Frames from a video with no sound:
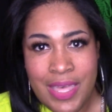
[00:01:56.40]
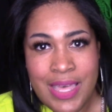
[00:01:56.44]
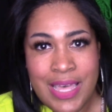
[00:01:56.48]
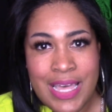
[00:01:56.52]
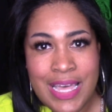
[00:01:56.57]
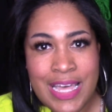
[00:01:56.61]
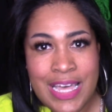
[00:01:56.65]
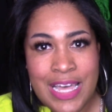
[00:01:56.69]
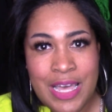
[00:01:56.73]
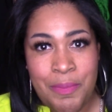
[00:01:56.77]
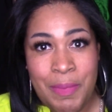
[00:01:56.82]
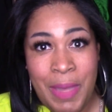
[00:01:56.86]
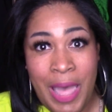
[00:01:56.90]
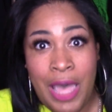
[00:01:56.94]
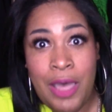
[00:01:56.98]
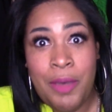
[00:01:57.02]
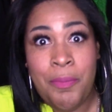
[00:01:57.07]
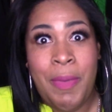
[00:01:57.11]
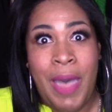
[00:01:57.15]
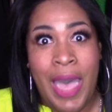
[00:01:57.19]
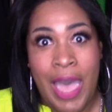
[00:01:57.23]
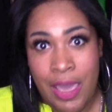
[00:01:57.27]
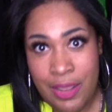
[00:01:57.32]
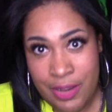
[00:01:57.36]

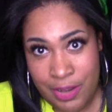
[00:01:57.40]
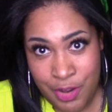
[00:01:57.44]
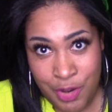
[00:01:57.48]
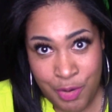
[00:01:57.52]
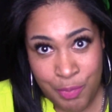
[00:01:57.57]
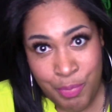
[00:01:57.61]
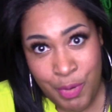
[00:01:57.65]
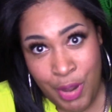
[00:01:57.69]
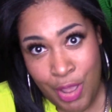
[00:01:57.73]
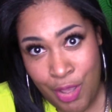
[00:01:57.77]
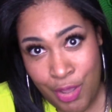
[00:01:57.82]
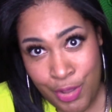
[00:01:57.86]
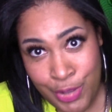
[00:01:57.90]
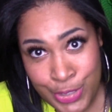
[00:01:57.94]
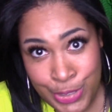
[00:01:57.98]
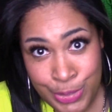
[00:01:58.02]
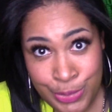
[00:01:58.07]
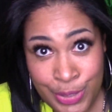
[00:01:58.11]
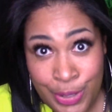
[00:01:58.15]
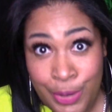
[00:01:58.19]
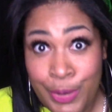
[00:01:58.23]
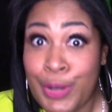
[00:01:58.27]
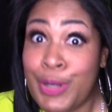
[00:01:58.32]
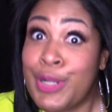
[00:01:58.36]
out of her bra. You
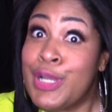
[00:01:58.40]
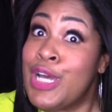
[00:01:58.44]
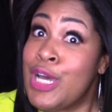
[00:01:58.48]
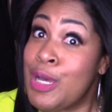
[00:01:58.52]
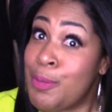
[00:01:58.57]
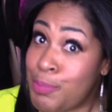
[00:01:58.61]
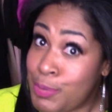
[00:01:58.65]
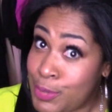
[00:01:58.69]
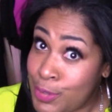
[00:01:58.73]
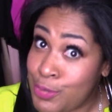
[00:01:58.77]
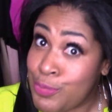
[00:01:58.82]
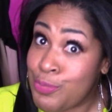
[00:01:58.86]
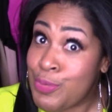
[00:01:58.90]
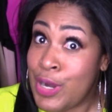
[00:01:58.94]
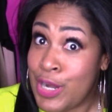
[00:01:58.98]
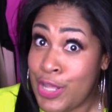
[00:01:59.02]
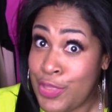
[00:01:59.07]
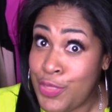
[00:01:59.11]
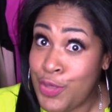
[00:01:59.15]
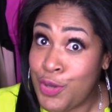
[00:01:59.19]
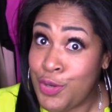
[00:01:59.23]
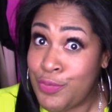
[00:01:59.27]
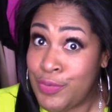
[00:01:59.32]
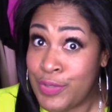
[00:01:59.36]
know, her cup
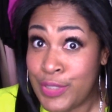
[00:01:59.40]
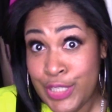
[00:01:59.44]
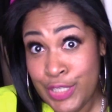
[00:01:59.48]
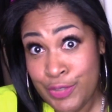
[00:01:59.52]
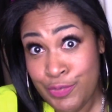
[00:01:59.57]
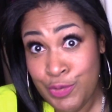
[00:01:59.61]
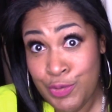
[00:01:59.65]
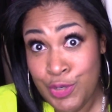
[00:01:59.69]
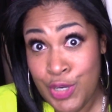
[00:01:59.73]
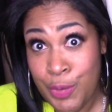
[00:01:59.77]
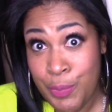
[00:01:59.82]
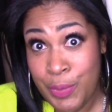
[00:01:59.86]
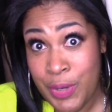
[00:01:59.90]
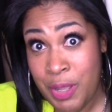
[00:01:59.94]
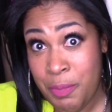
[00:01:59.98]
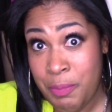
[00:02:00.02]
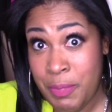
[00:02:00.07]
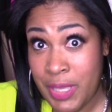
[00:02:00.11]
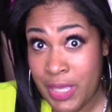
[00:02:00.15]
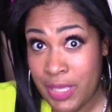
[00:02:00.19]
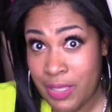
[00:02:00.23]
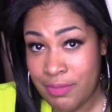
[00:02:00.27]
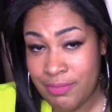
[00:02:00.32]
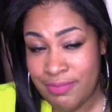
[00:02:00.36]
runneth over, if you know what I
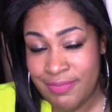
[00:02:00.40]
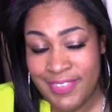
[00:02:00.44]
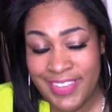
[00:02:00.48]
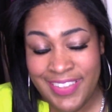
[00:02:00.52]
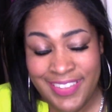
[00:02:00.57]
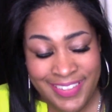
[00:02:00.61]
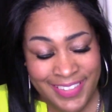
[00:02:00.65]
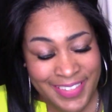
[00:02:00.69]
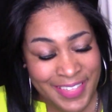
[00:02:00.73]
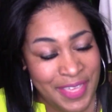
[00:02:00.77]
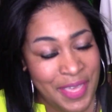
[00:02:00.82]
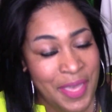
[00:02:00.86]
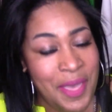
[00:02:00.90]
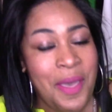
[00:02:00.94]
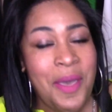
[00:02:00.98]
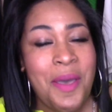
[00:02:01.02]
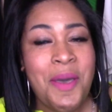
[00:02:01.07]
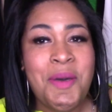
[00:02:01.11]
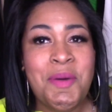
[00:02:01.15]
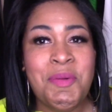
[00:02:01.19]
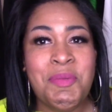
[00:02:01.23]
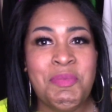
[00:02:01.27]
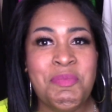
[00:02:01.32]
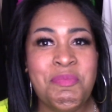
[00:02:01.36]
mean.
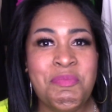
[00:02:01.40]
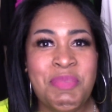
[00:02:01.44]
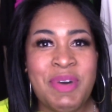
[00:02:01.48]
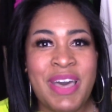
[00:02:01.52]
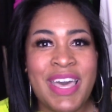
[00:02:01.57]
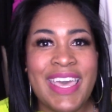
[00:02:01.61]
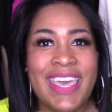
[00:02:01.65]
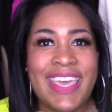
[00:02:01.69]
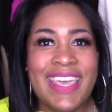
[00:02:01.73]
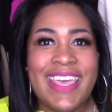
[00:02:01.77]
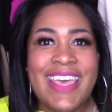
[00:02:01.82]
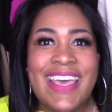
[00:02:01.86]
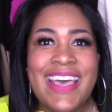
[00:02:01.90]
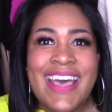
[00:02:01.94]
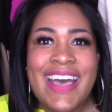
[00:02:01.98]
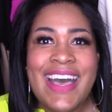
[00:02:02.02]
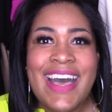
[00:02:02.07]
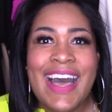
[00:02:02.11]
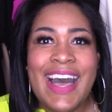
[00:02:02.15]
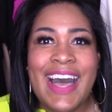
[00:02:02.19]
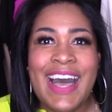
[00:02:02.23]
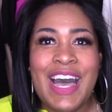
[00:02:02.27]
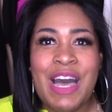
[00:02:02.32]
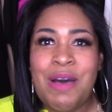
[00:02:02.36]
But
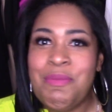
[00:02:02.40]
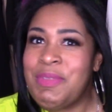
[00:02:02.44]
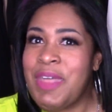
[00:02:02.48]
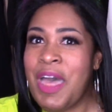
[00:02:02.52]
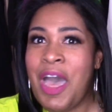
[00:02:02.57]
the